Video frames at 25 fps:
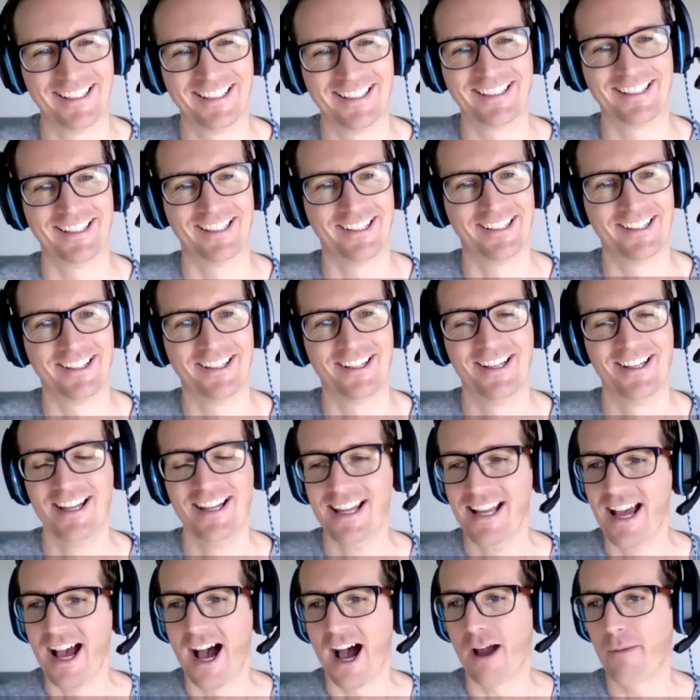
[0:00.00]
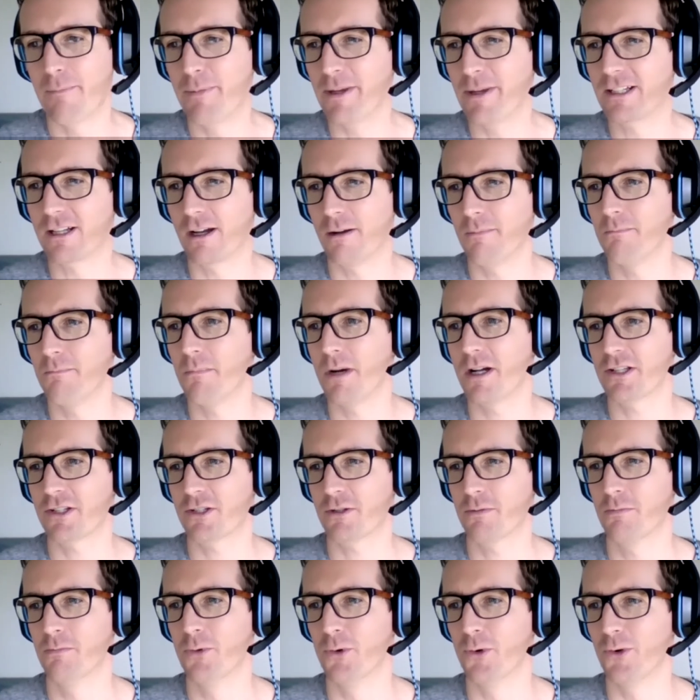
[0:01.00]
Yeah, I've become
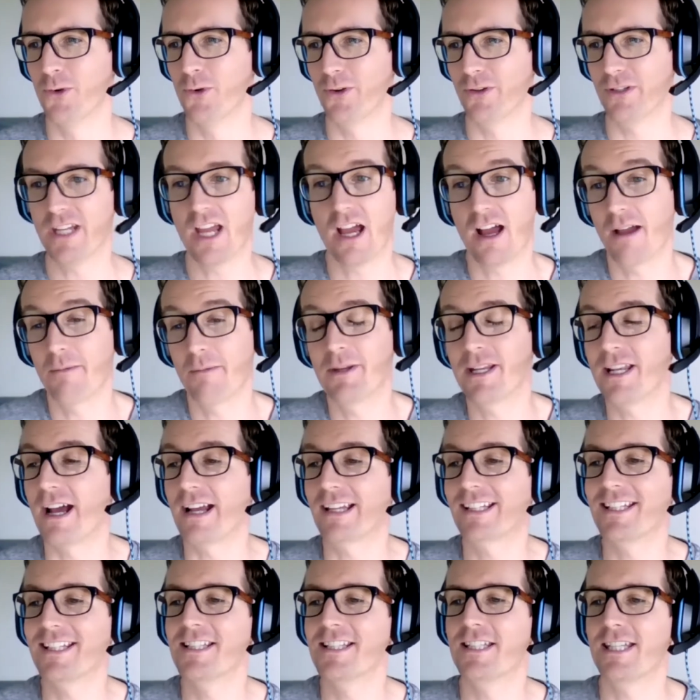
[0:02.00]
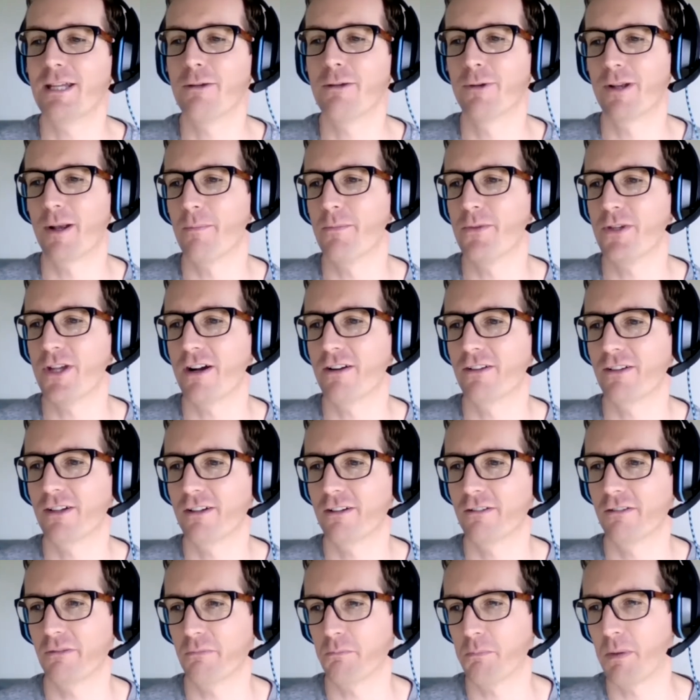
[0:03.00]
much more. Yeah, I can see when I'm
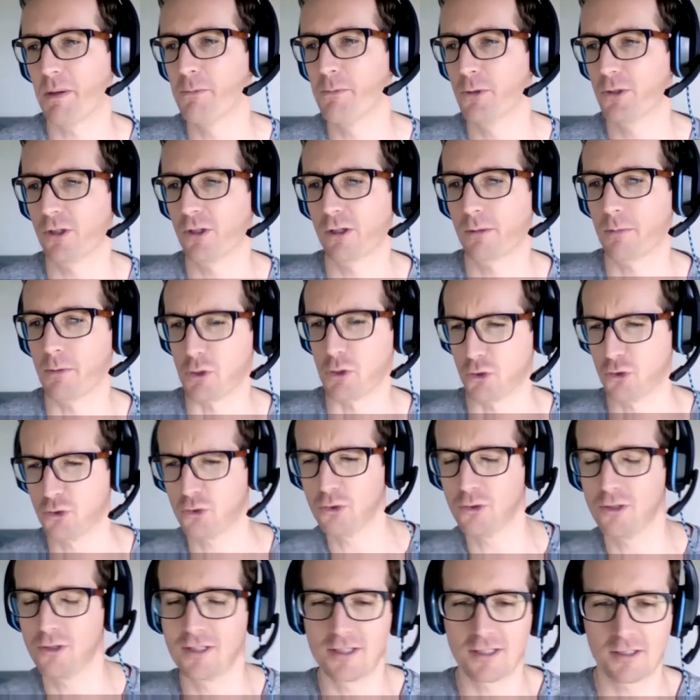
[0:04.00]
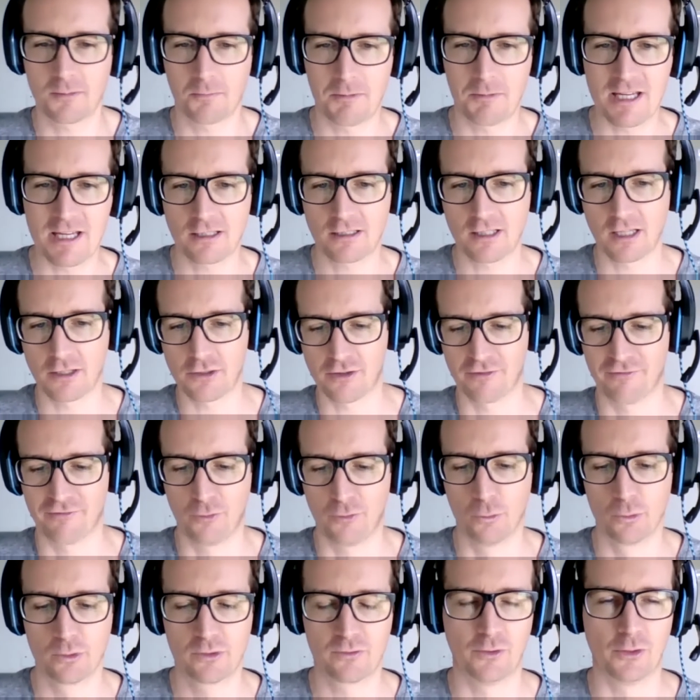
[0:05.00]
younger, people talk about students being such a
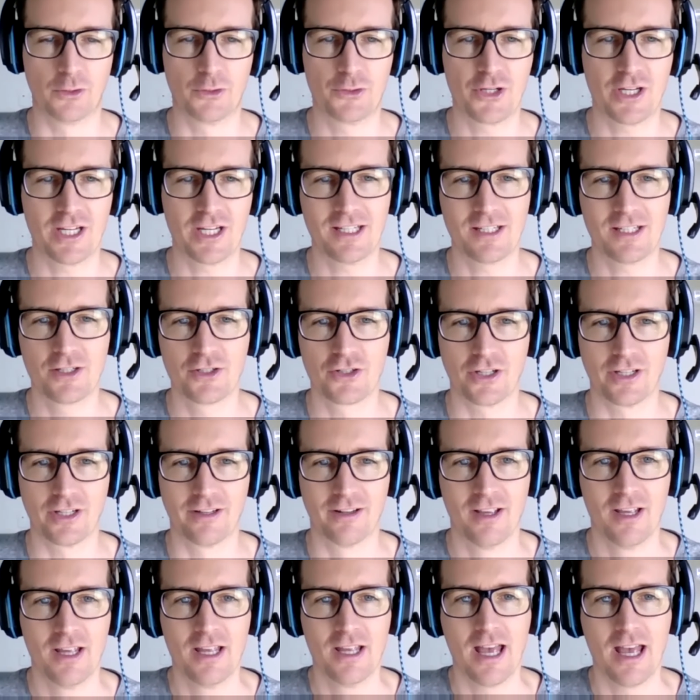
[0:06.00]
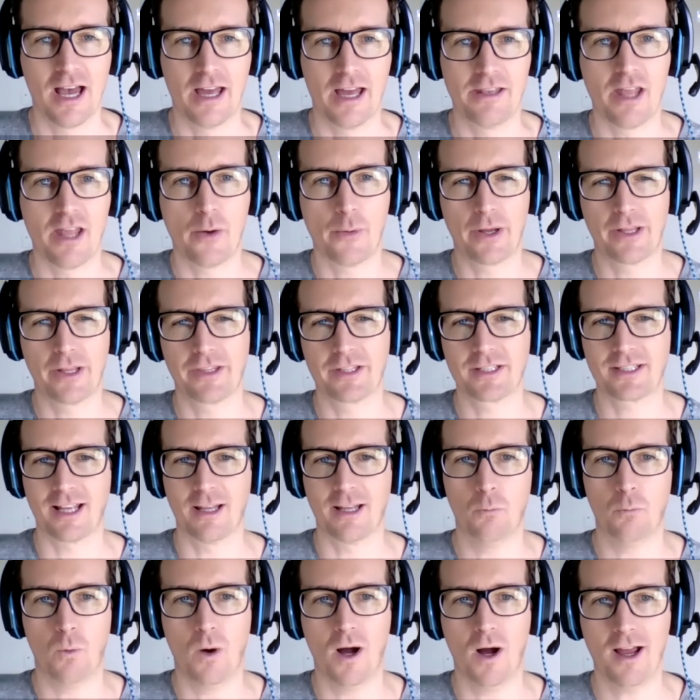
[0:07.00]
force for change, and now I
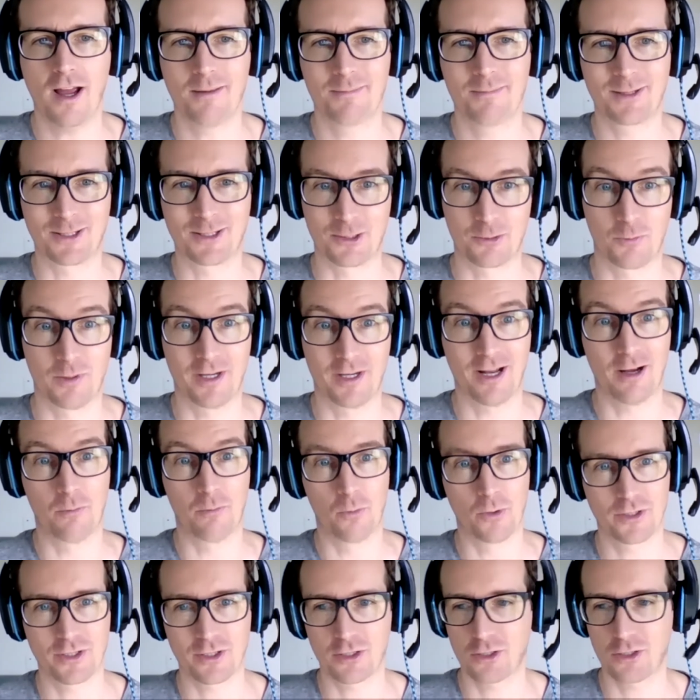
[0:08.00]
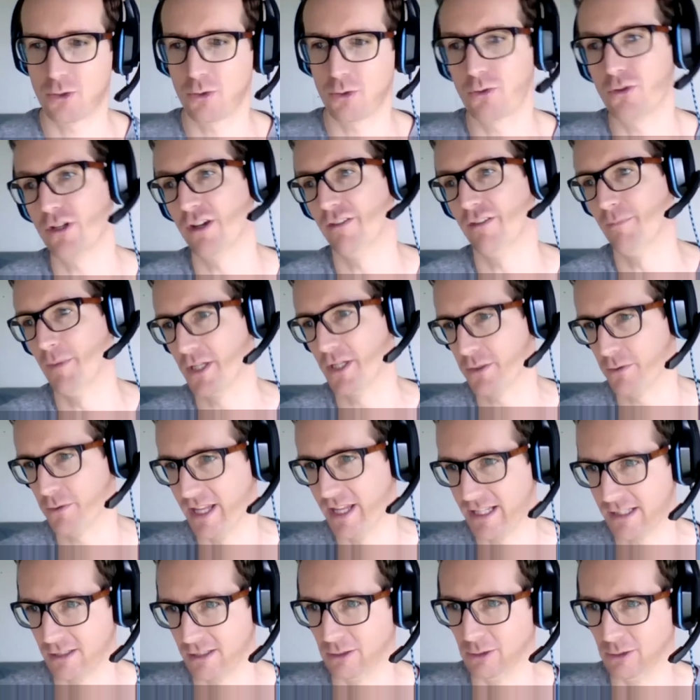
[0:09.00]
understand why. Because when I was a student, you have much
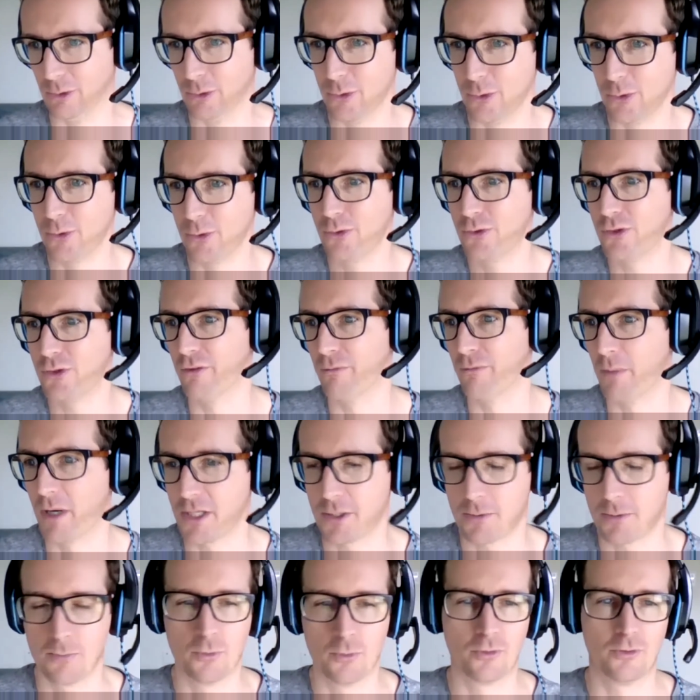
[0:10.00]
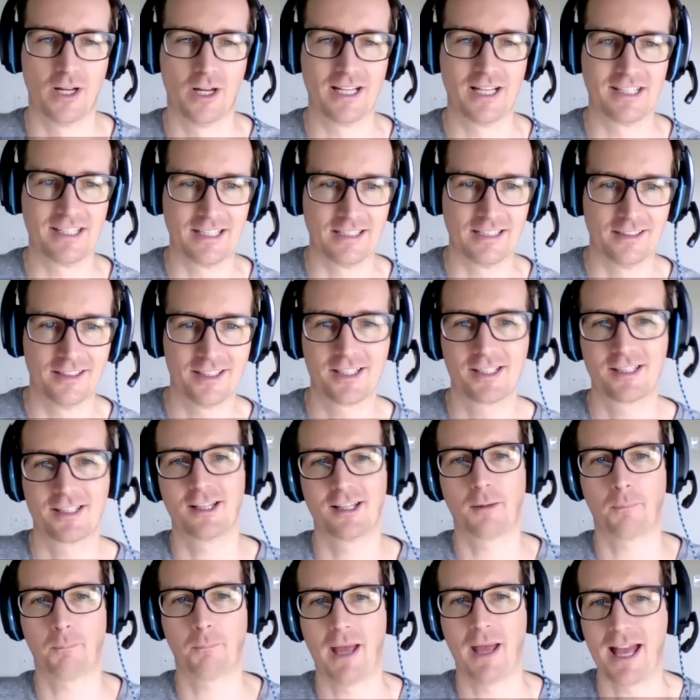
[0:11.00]
less to lose. You're much more
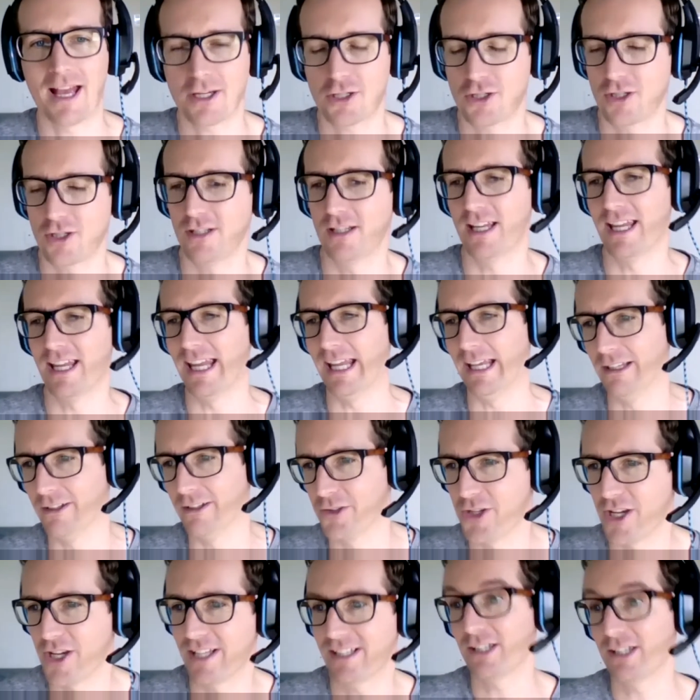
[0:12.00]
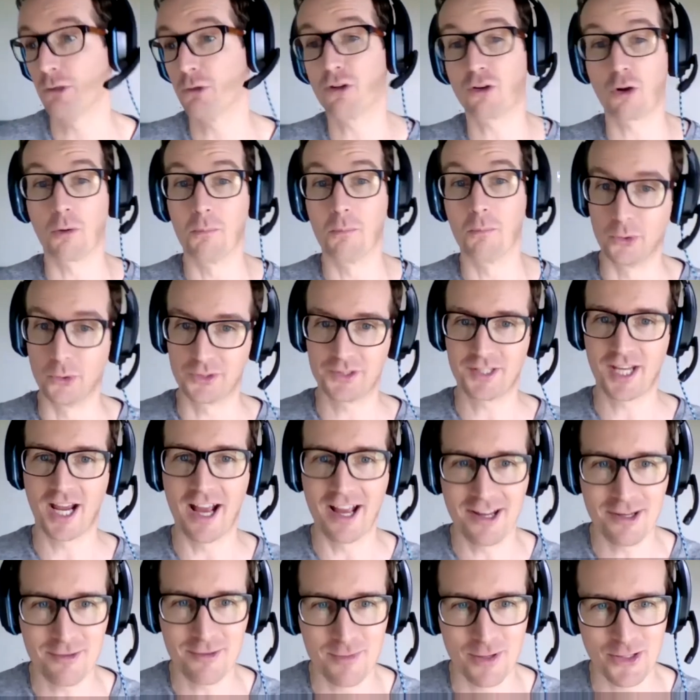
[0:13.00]
idealistic, passionate, energetic. You've got more
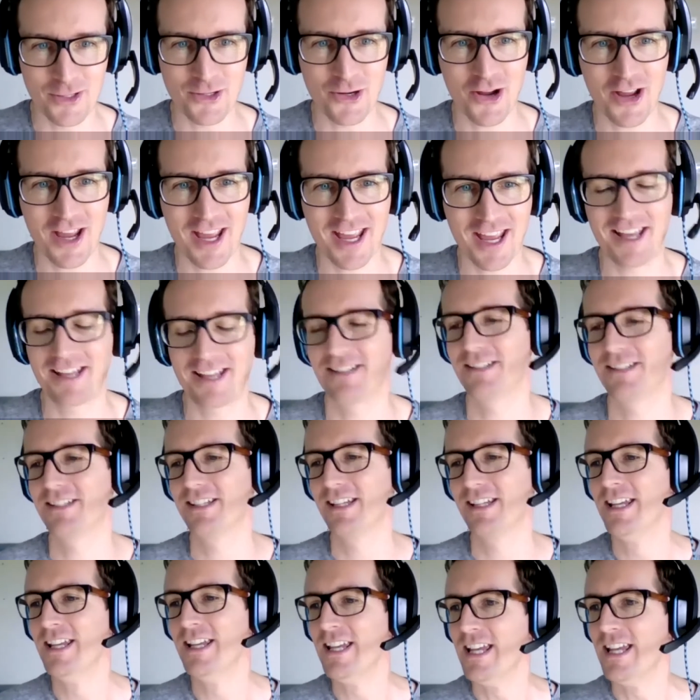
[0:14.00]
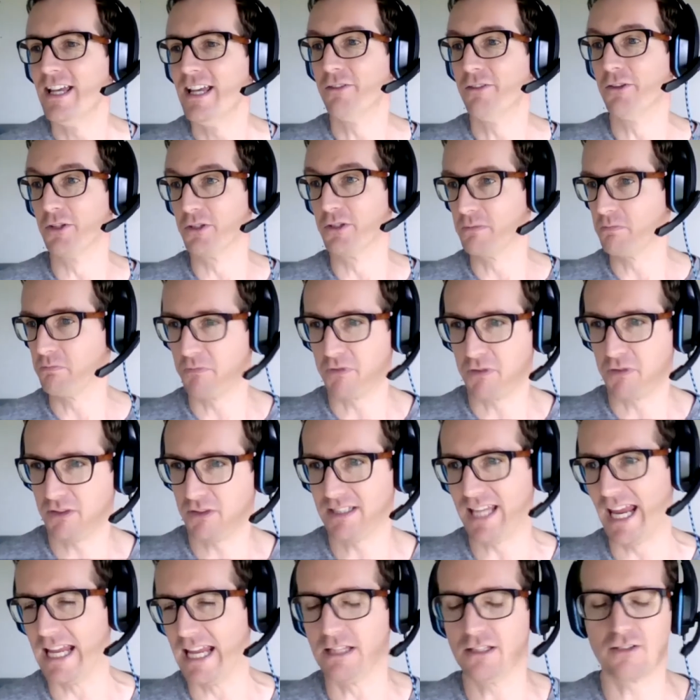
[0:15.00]
time on your hands. There's
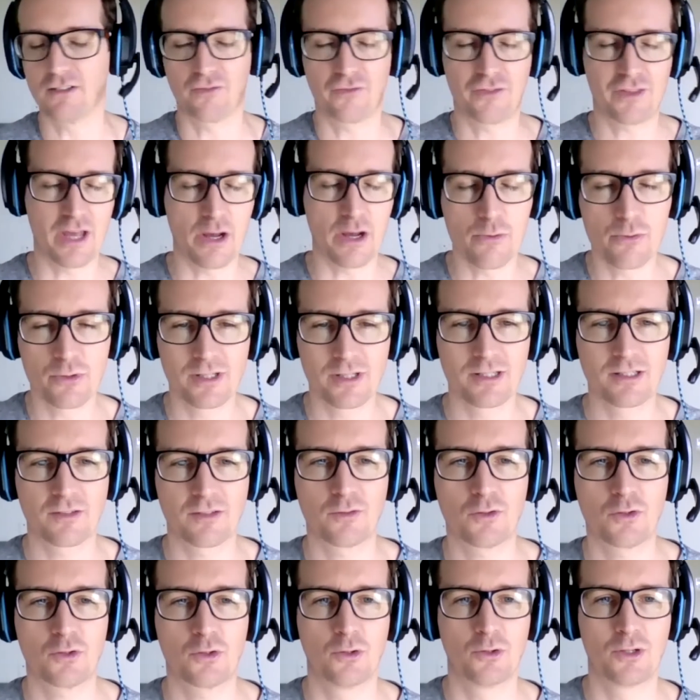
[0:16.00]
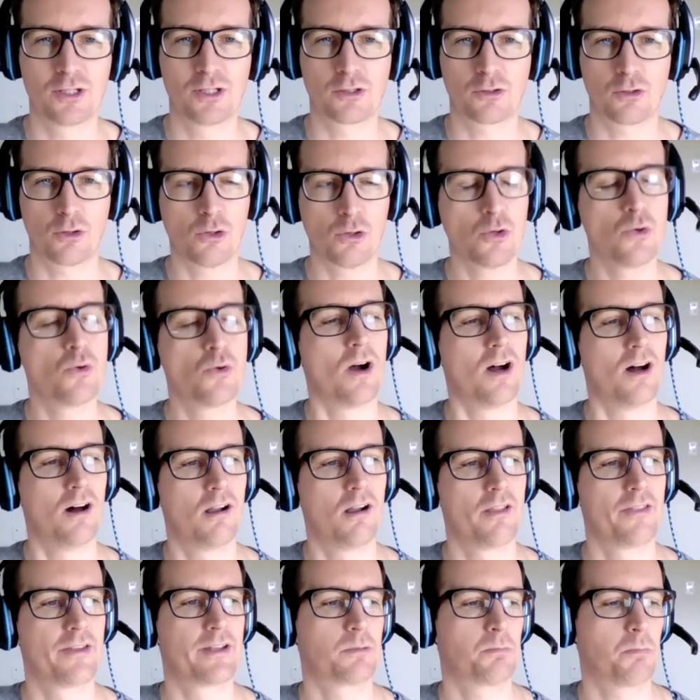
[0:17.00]
tens of thousands of students, so you
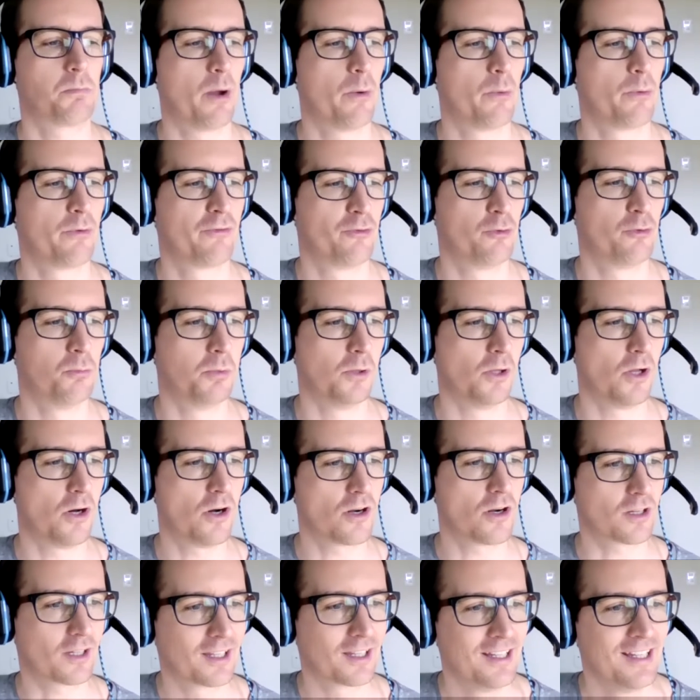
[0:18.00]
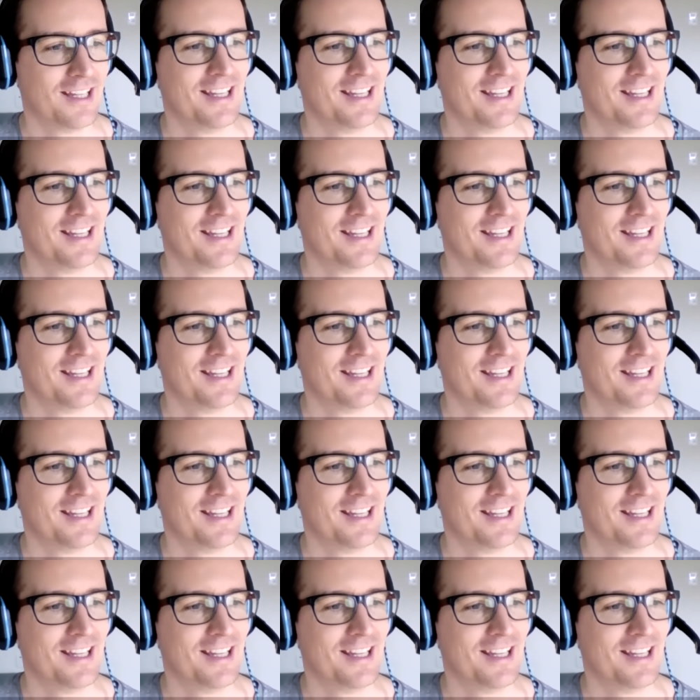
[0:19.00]
are this powerful block.